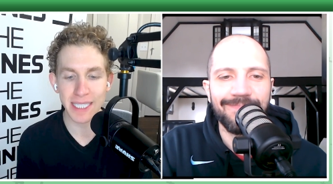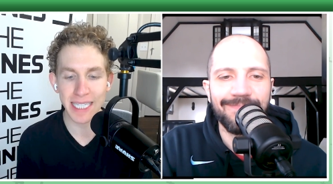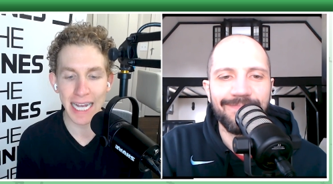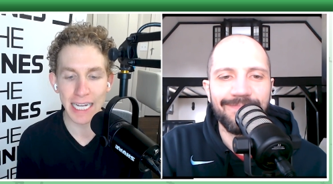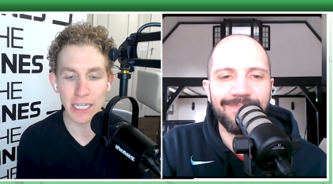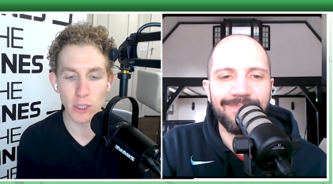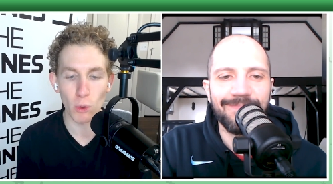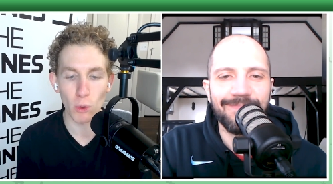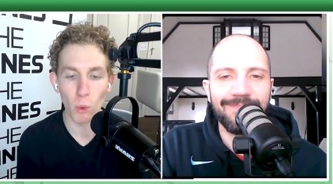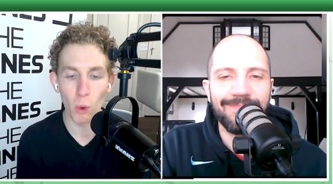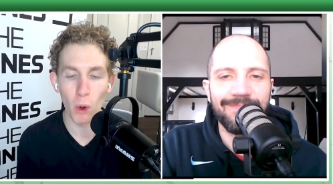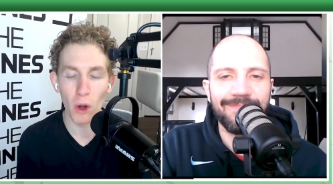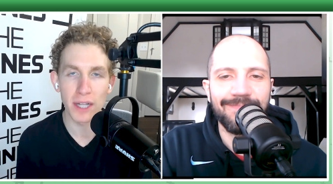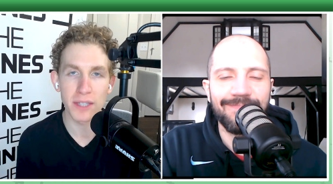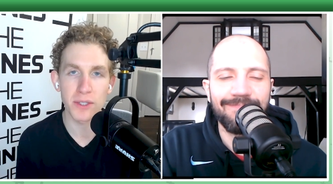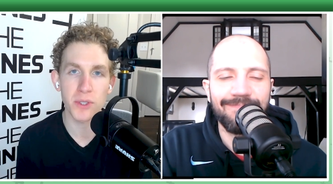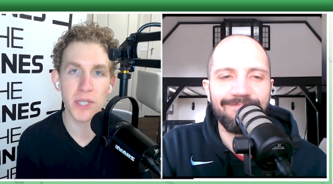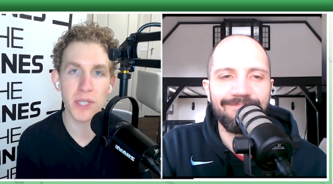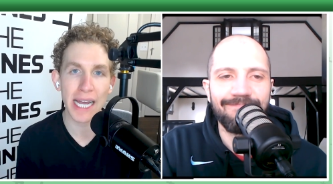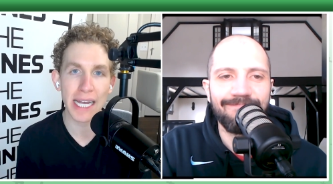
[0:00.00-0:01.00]
Speaker 1: ten to
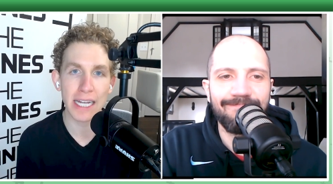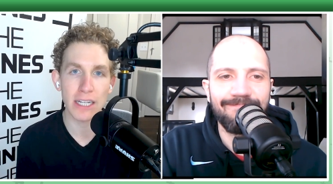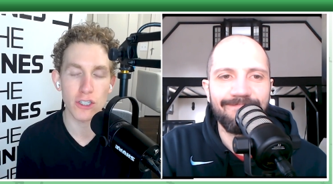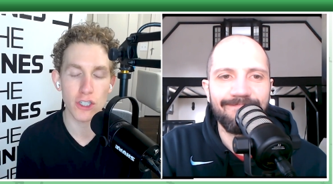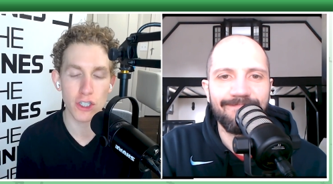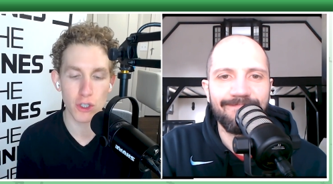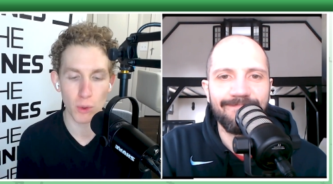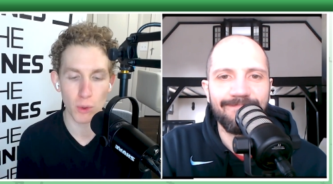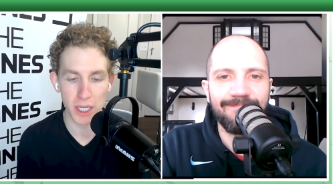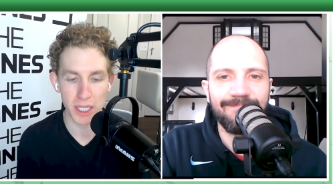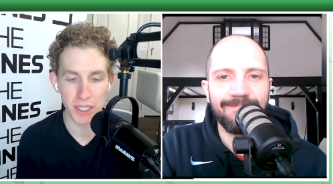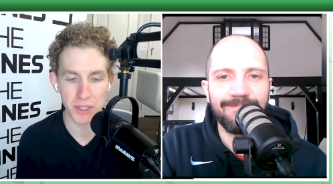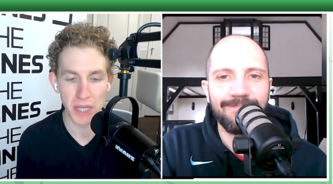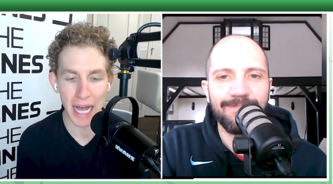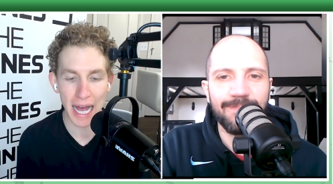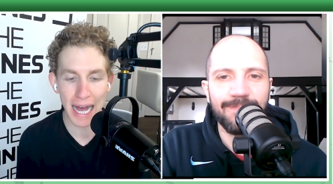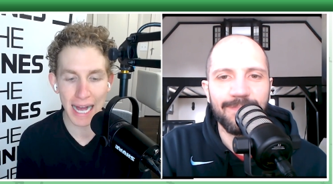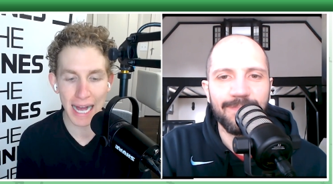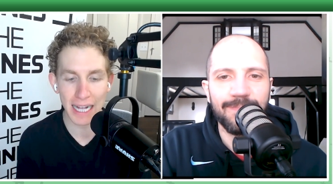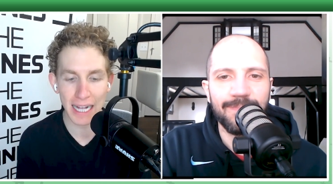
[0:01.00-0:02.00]
one, second shortest
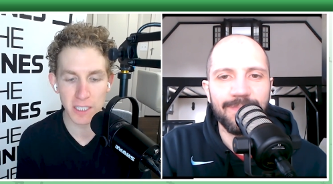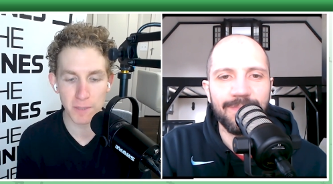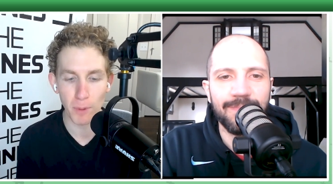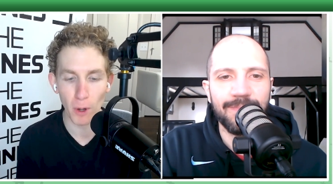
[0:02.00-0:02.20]
odds.